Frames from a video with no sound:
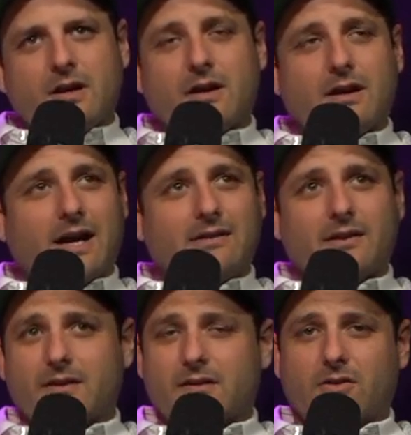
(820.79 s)
I
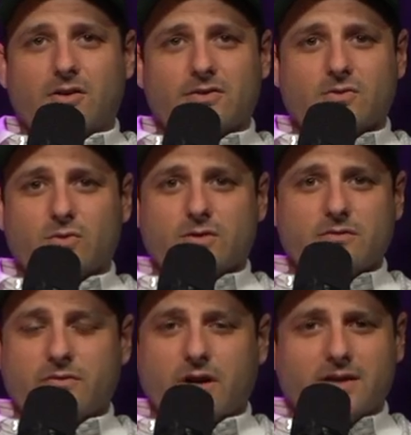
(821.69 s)
like all sorts
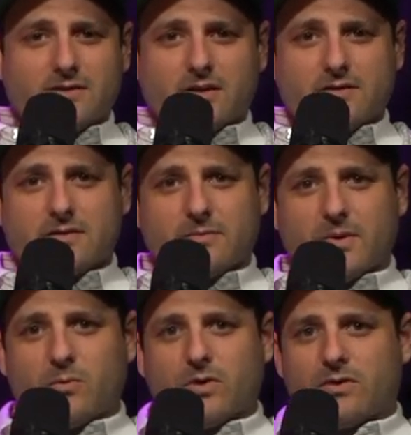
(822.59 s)
of hot sauces. I
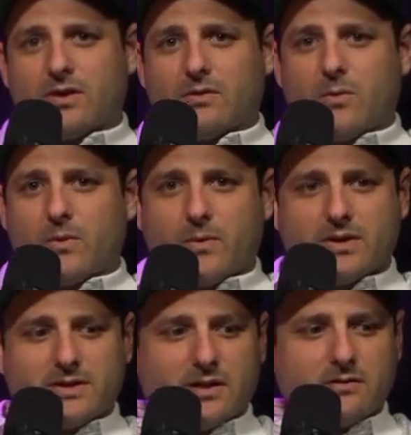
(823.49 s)
mean, one thing when we
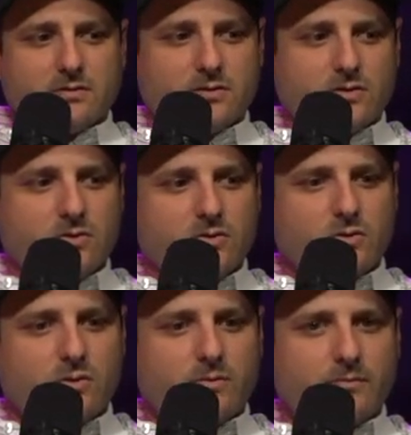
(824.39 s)
went down
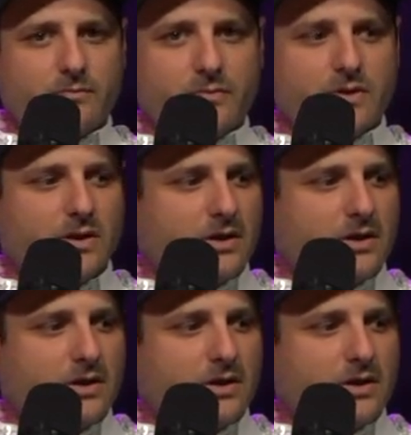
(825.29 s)
to the